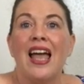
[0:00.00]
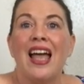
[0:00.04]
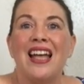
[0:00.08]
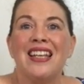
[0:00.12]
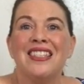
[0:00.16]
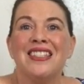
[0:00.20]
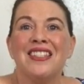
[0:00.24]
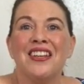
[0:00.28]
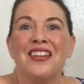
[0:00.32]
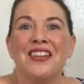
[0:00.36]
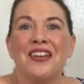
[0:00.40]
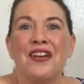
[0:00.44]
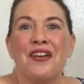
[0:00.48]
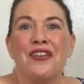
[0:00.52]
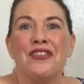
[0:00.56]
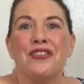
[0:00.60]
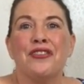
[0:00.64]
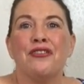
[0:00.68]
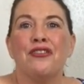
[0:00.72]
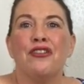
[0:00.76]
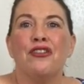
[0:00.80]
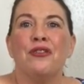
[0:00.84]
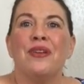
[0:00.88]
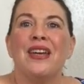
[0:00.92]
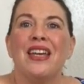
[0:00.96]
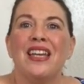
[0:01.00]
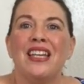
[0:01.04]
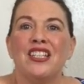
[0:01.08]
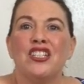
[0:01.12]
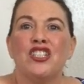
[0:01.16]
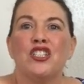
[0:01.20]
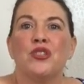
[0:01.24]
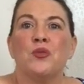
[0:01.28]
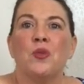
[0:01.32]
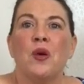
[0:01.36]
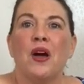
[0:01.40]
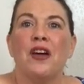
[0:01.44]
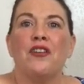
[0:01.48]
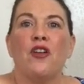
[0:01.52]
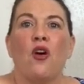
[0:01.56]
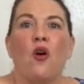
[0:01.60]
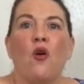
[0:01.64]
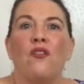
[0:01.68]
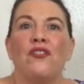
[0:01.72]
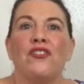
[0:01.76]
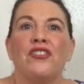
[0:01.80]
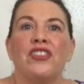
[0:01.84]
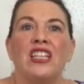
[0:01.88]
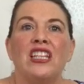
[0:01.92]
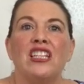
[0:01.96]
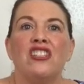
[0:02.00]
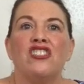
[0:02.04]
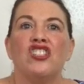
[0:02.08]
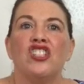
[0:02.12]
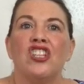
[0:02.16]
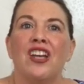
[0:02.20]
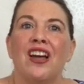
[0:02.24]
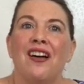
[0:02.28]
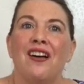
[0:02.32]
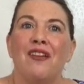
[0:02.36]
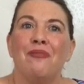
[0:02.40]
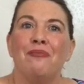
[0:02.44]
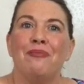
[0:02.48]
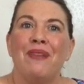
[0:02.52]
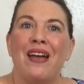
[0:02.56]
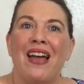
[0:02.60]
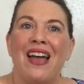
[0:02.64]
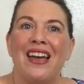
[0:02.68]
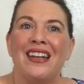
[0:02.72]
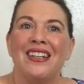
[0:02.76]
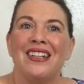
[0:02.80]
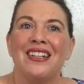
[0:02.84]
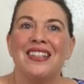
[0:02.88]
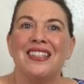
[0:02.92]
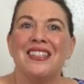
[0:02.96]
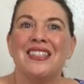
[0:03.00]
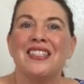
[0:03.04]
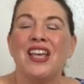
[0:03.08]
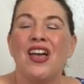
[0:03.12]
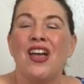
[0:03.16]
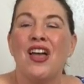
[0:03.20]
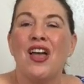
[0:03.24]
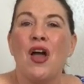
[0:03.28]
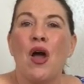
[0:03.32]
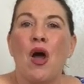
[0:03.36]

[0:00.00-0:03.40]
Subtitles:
As I go through each one of the charm patterns,